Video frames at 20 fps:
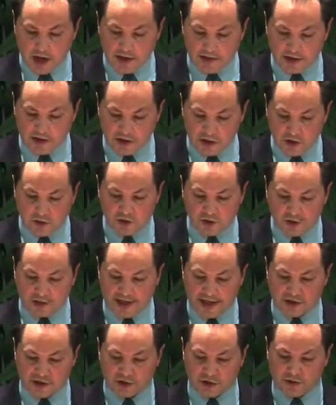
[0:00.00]
The new
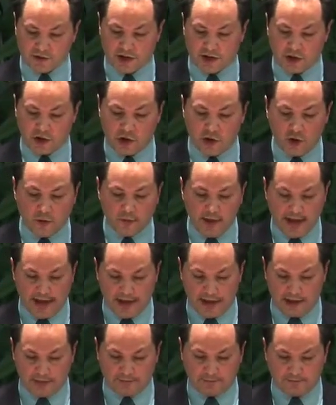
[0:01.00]
creature, the new
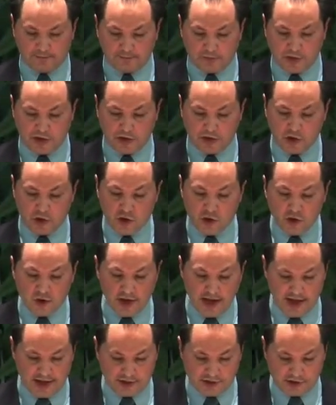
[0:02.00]
man, the new
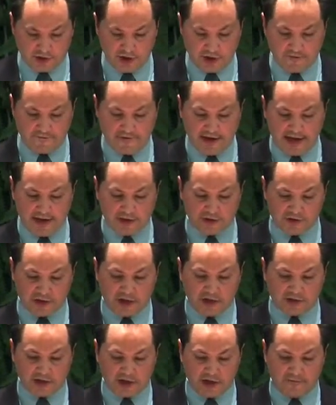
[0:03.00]
nature avails
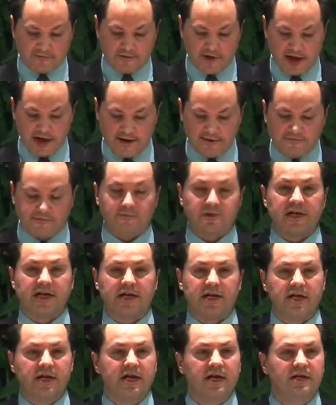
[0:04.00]
us of every
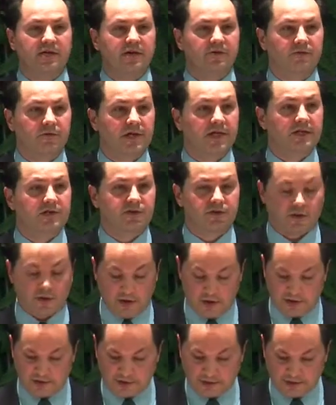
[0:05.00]
needed
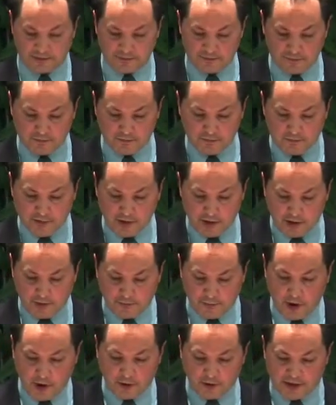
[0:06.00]
resource,
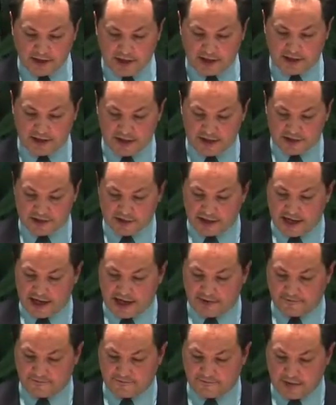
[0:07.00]
Amen. both in this
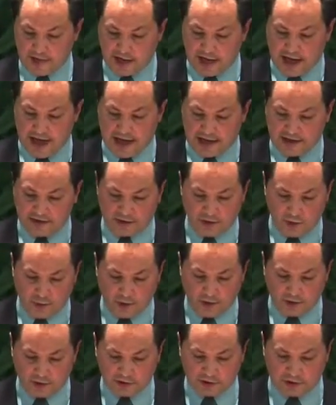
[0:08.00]
life and in the
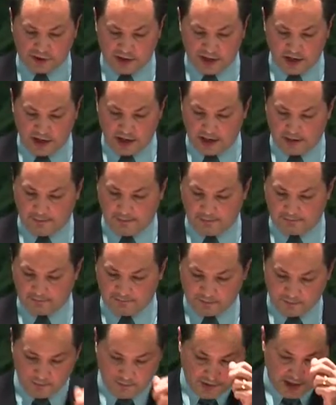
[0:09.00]
world to come,
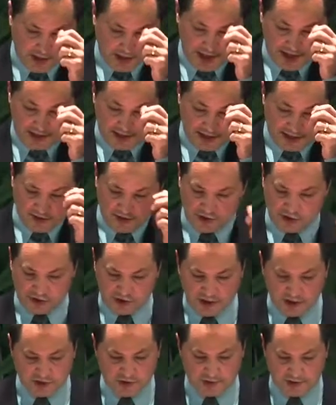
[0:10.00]
and in the
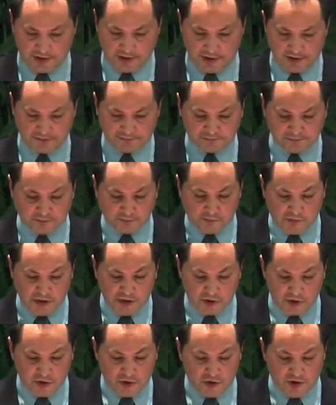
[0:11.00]
judgment.
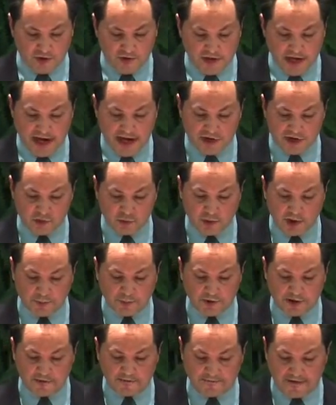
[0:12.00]
The new creation will
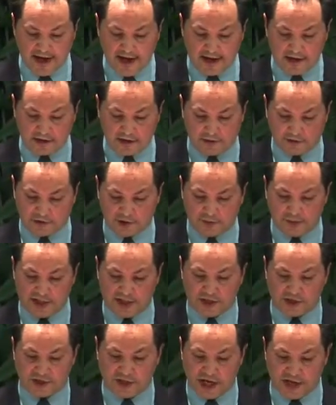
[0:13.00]
prevail to
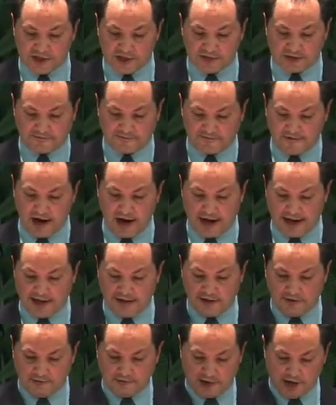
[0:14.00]
be
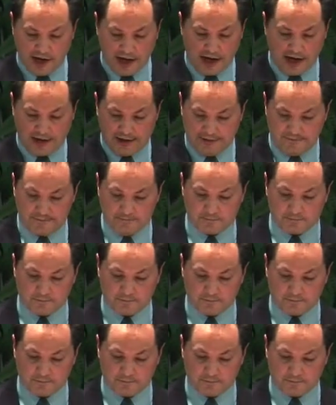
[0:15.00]
justified of God.